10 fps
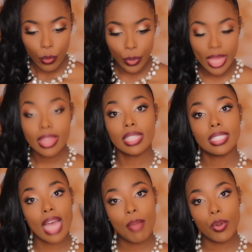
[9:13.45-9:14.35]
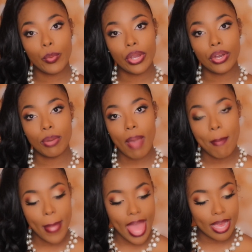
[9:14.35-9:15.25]
with Cyber World by
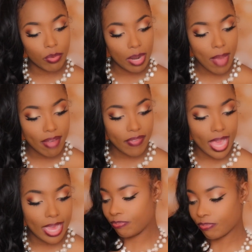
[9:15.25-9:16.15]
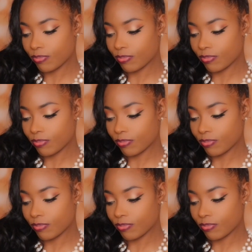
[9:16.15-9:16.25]
MAC, one of my faves.